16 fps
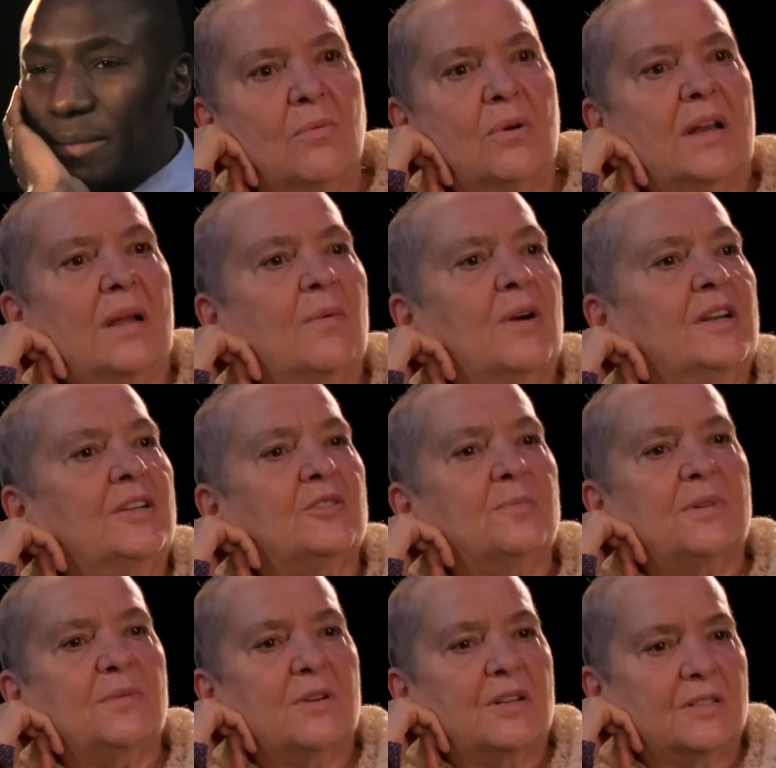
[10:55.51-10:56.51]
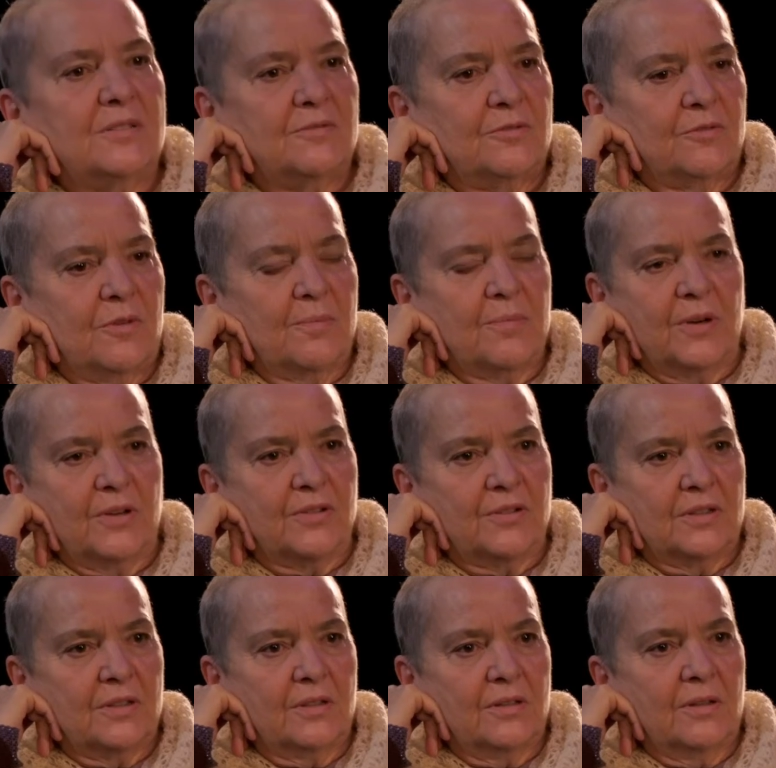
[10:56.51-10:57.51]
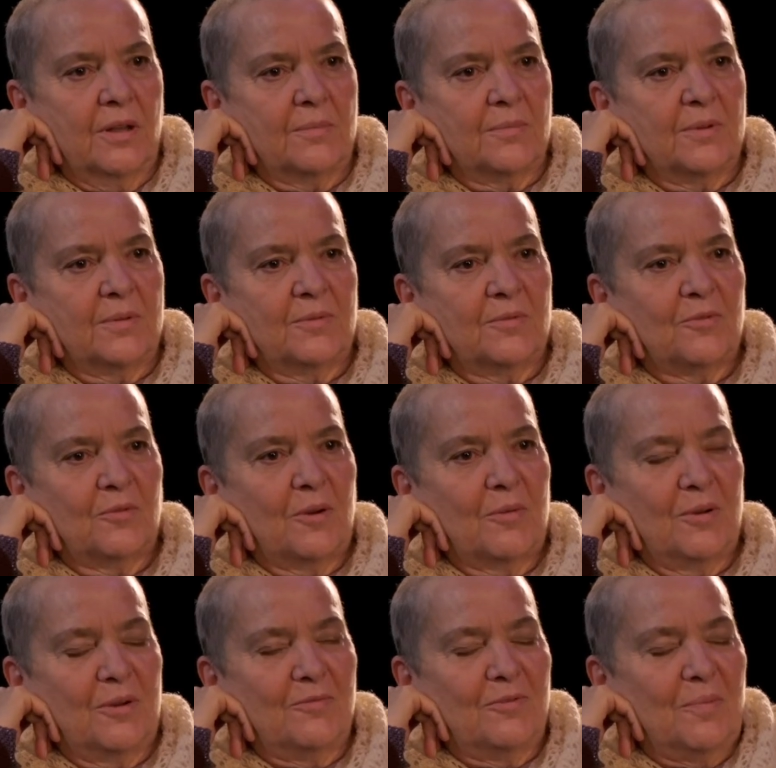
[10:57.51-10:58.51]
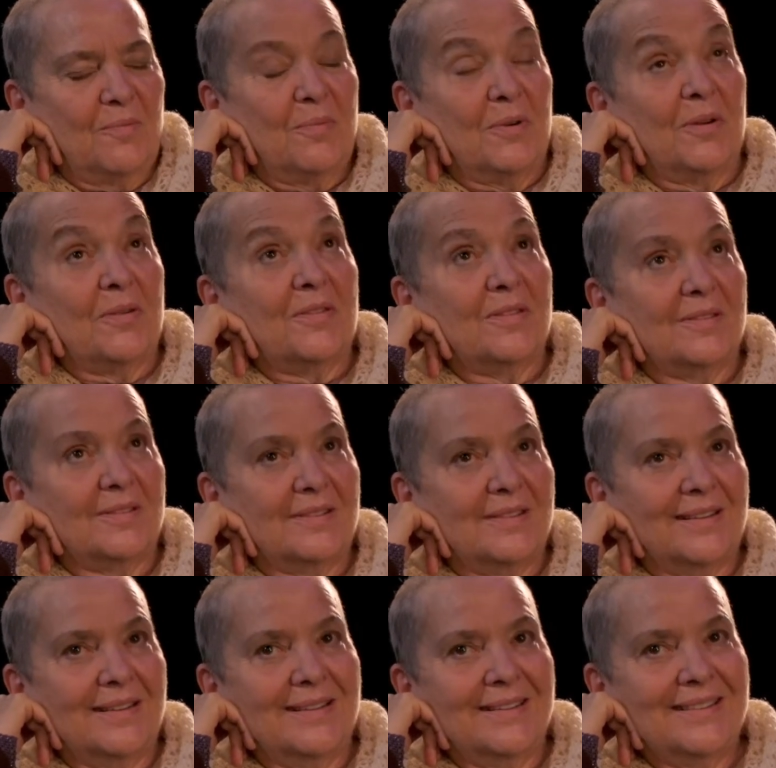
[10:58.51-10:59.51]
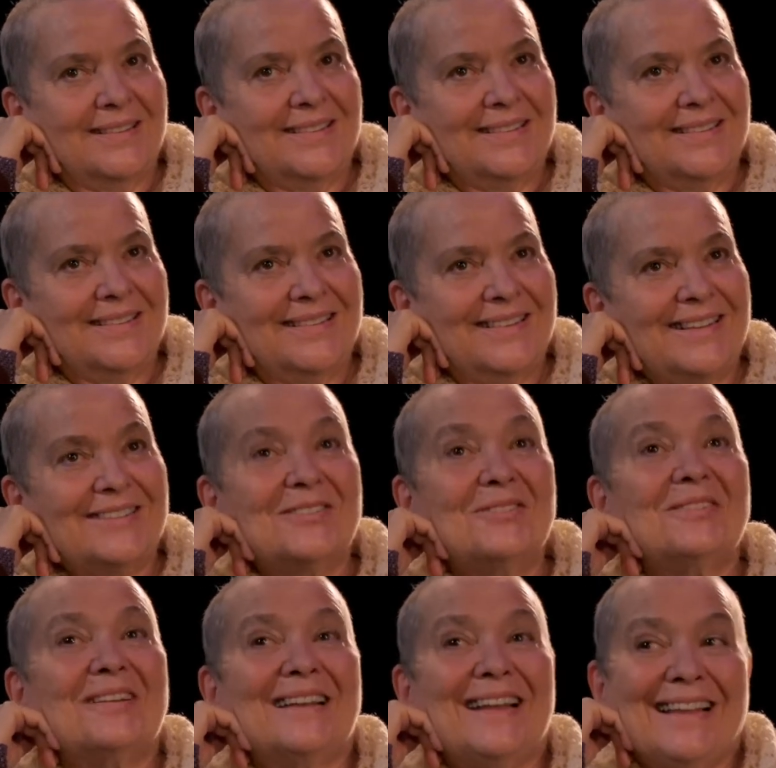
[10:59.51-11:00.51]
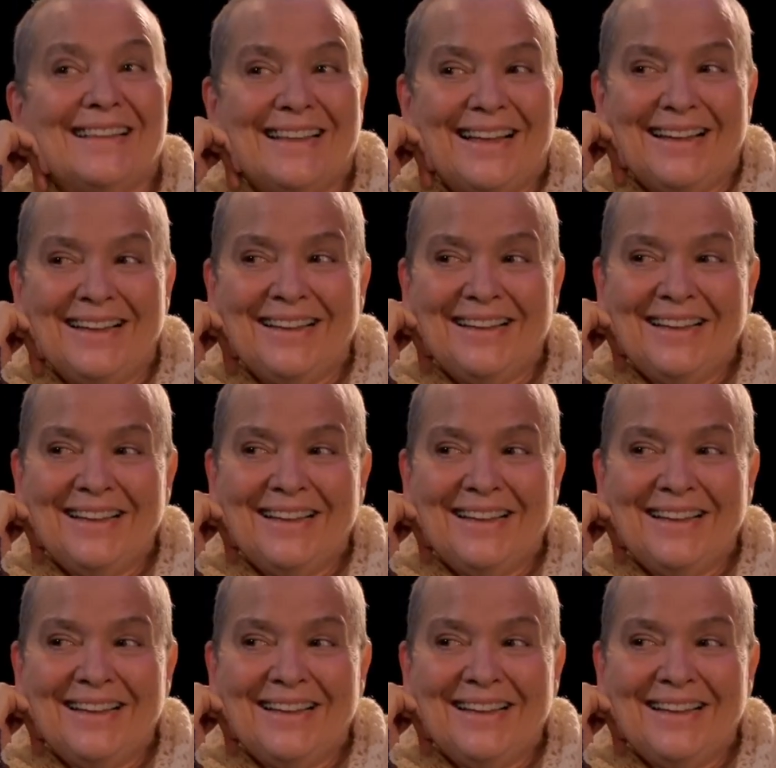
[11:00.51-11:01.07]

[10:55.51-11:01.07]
Well, I wanted to be one from birth. Mm. I mean, from birth. It's good, I like that.